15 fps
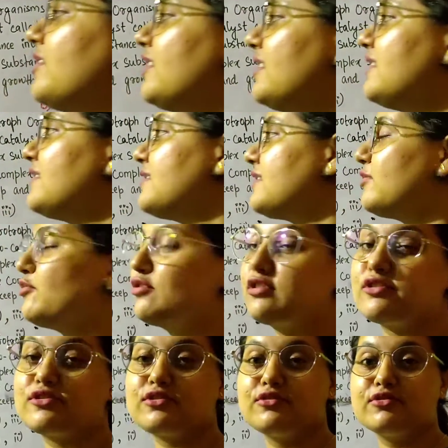these
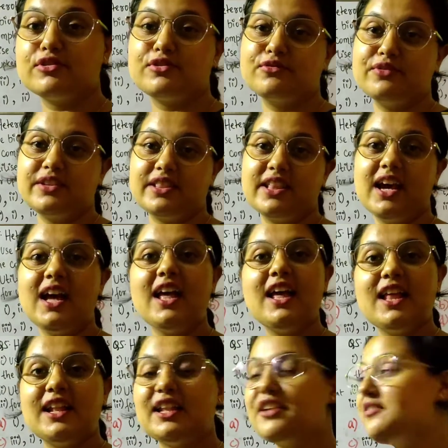holds good with the
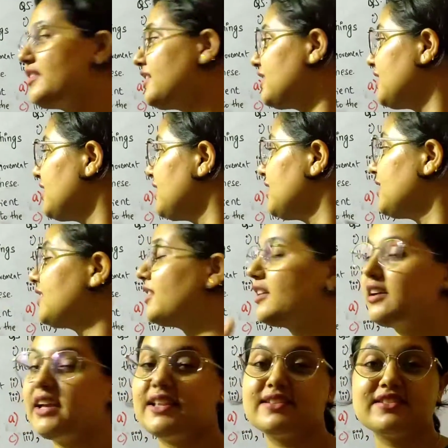living thing, the
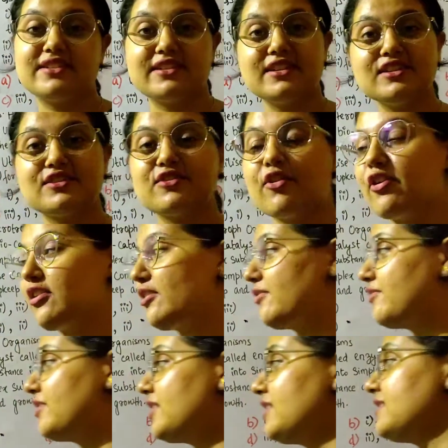answer is all
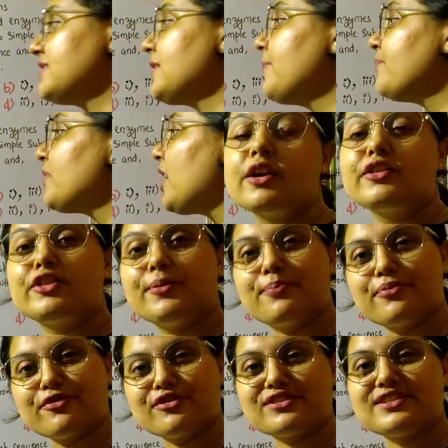of this. The
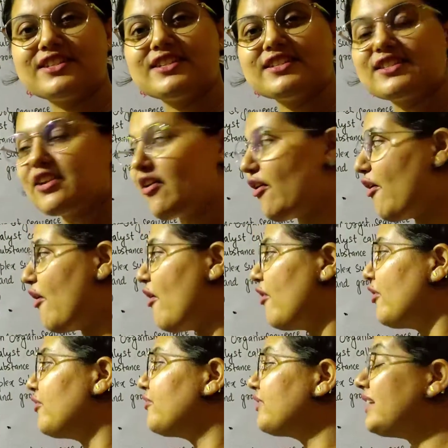process
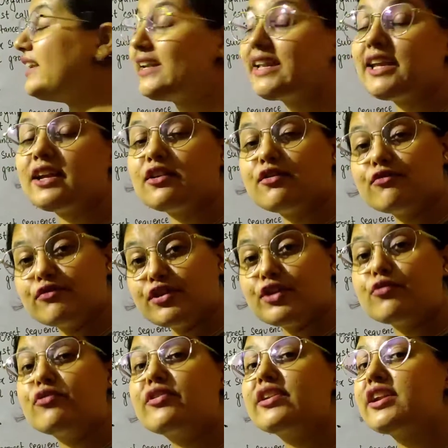of intake of
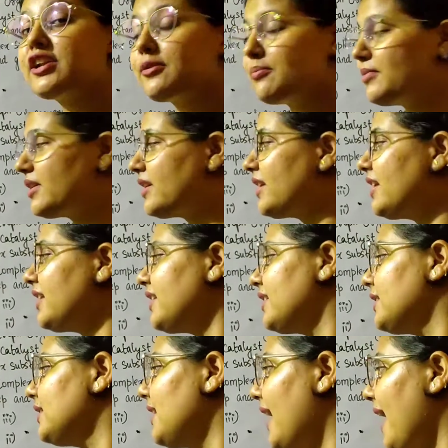nutrient
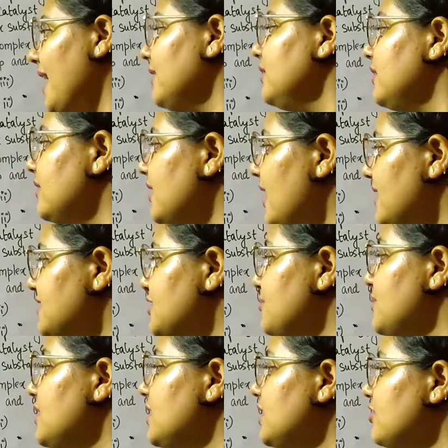material and their
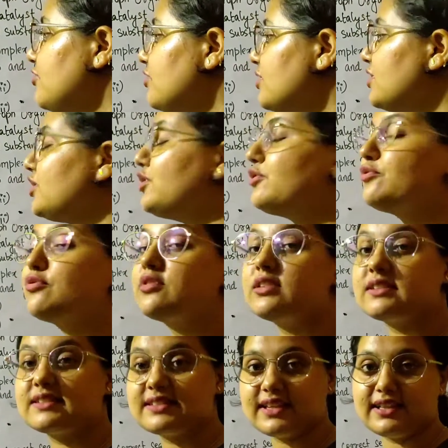assimilation into
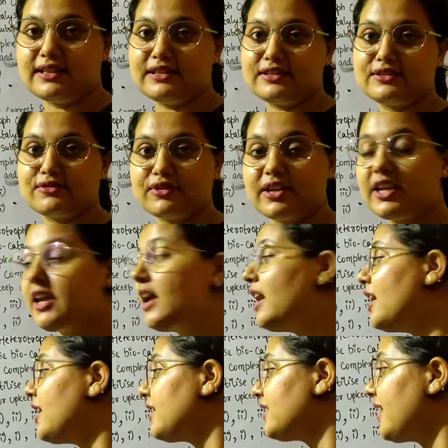the cells. Okay,
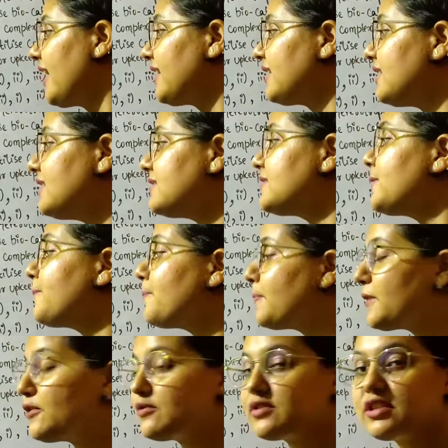that is,
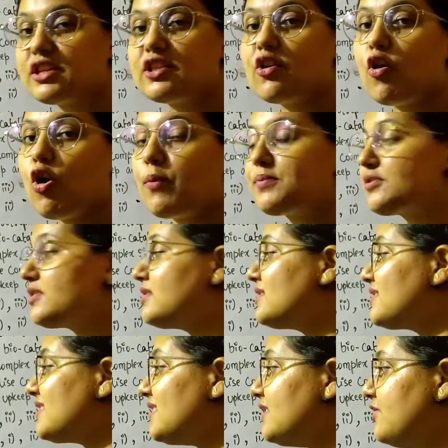you see the
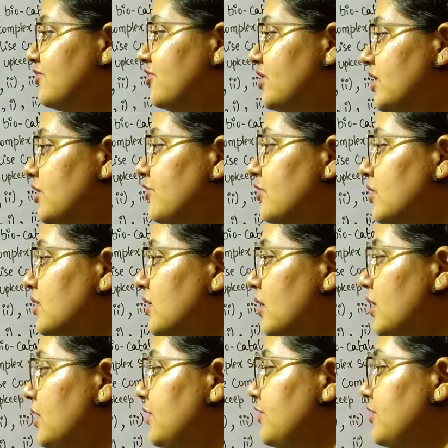options: ingestion,
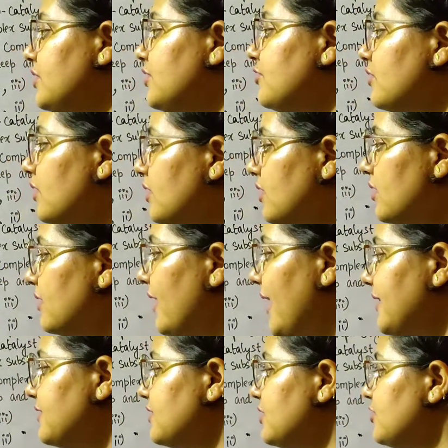egestion,
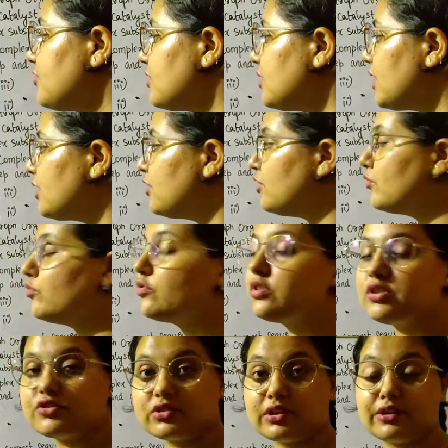digestion and
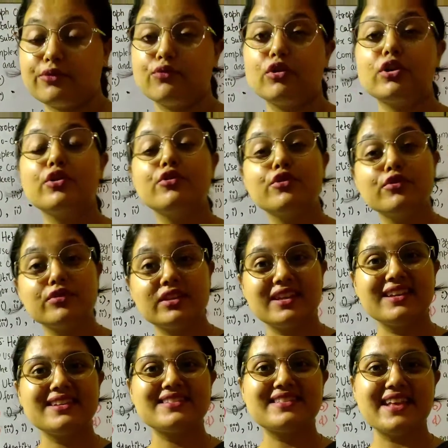nutrition. What do you
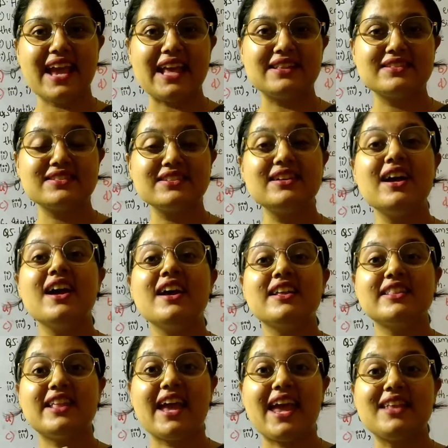think is the answer?
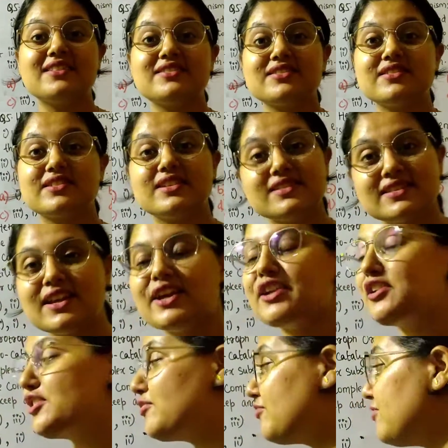The answer is
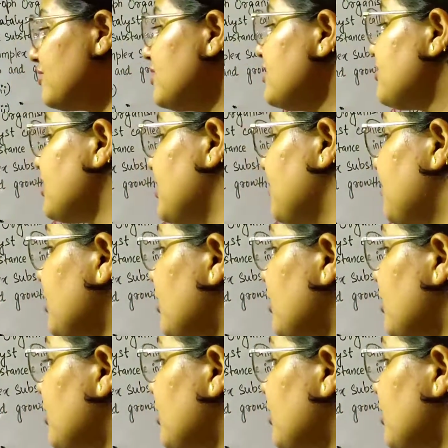nutrition,